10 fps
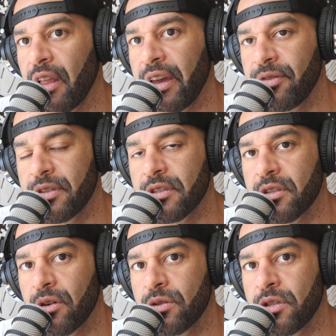Life is
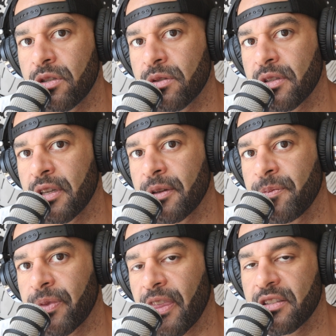so
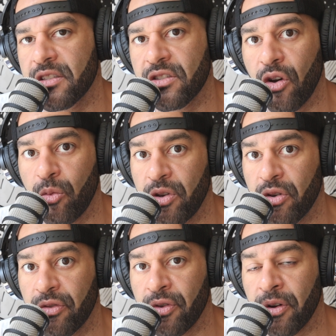juicy. It's so
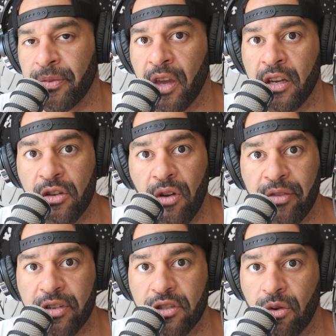beautiful. And you
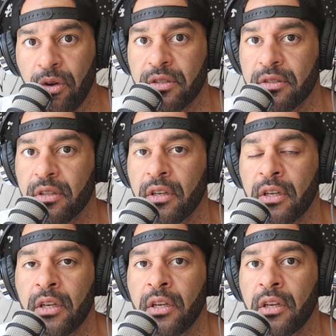have a choice.
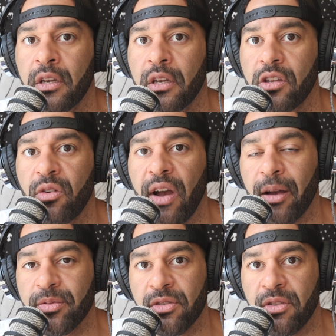You
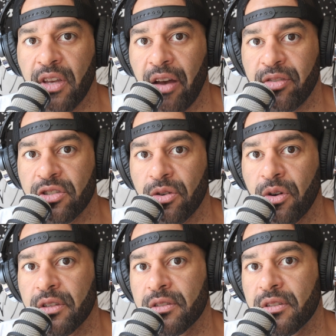absolutely have a
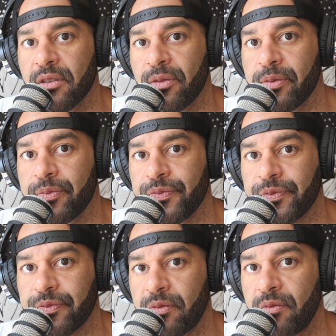choice.
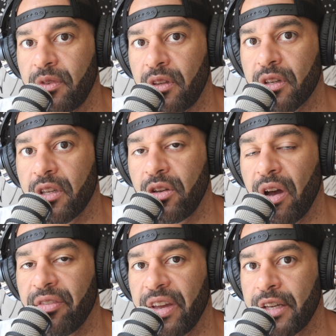
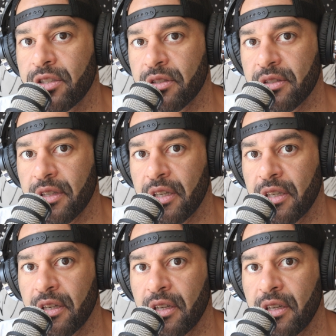You have
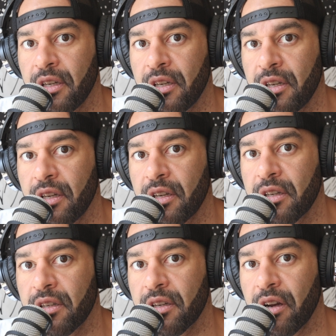agency.
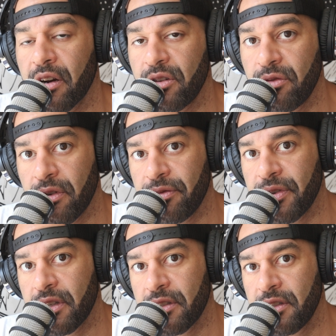Are you
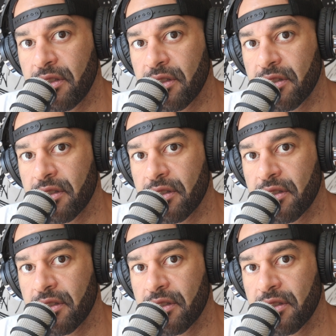fulfilled?